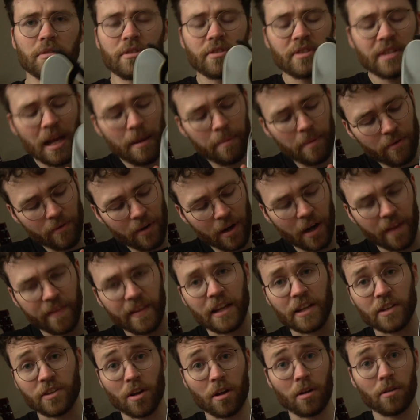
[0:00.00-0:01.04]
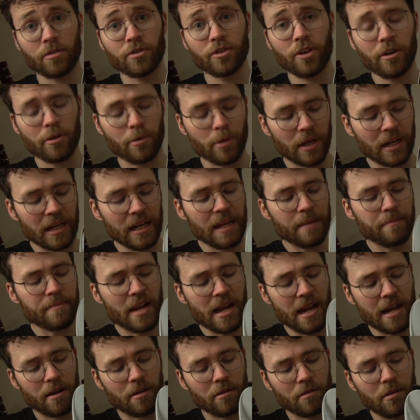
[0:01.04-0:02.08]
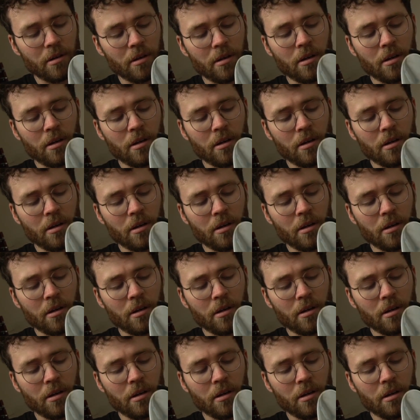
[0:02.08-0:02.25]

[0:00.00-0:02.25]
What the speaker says: tap it around like this, I'll show you a clip now.